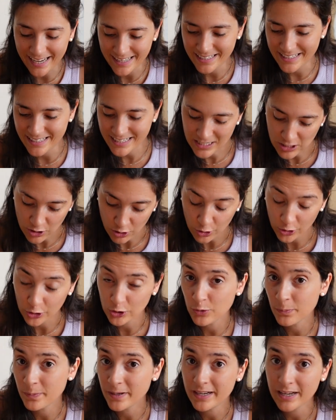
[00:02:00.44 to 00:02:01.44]
and this is not going
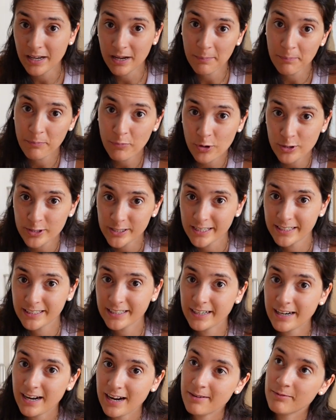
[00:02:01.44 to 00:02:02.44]
to be a project
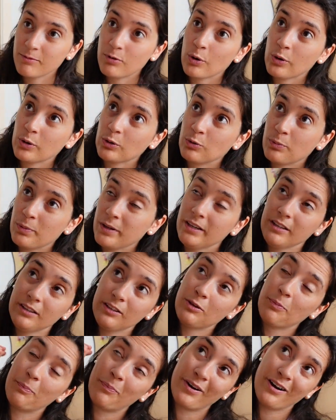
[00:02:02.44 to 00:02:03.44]
that I'm going to be
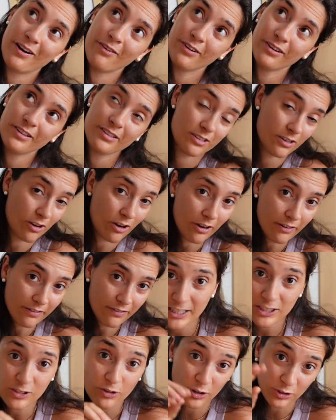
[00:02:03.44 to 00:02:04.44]
the proudest of.
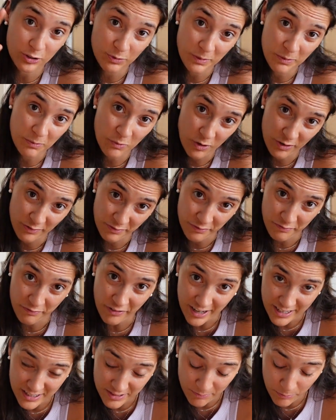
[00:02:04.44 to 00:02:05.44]
It's going to be more of a
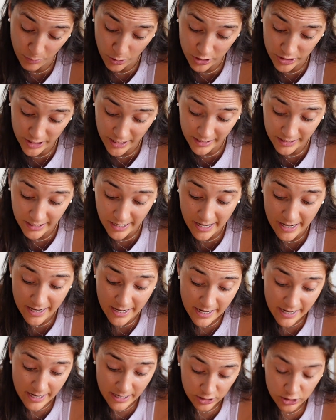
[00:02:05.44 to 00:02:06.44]
fast project,
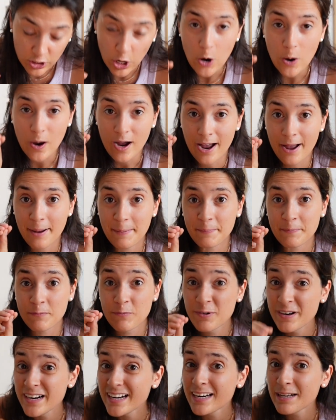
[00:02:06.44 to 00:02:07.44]
so I'm
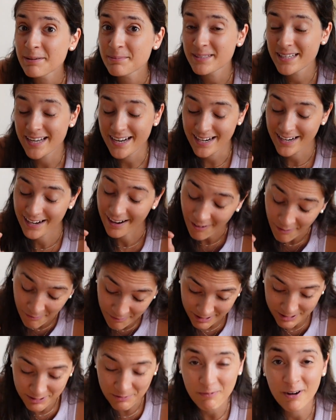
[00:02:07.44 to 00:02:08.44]
really upset at how
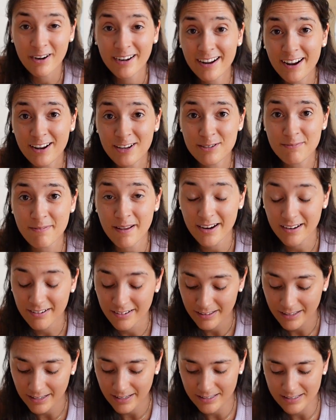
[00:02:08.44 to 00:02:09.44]
much money I spent
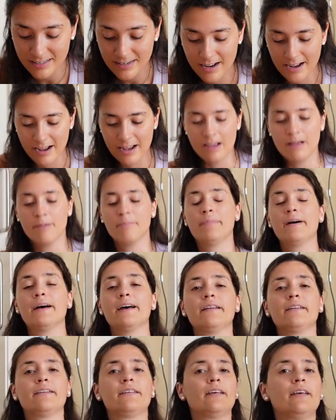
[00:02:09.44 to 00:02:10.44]
on this,
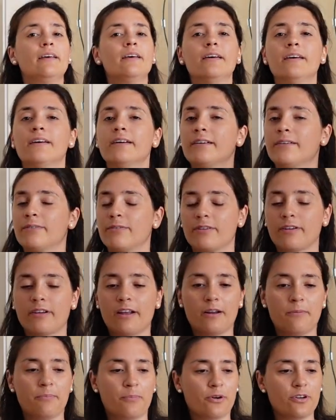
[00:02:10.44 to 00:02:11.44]
but we're
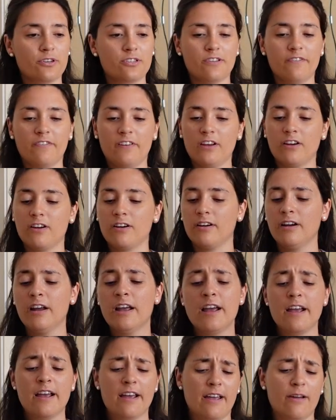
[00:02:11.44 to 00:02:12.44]
gonna persevere
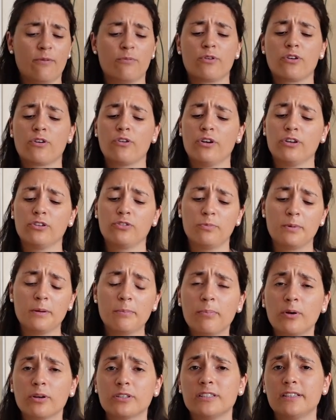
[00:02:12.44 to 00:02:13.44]
and we're going to be
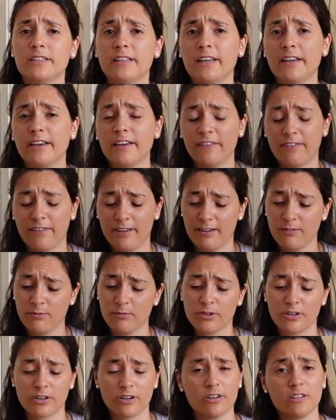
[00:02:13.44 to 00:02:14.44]
positive and
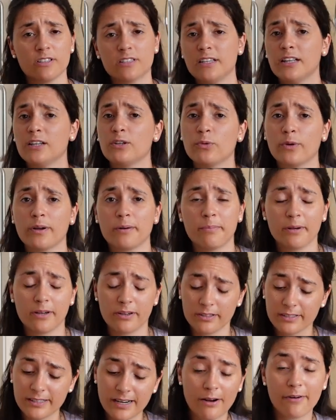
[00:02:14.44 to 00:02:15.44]
we're gonna still do it
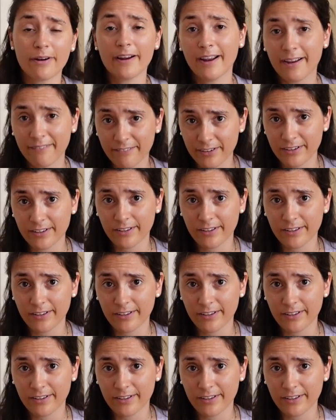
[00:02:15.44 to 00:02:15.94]
because now I have it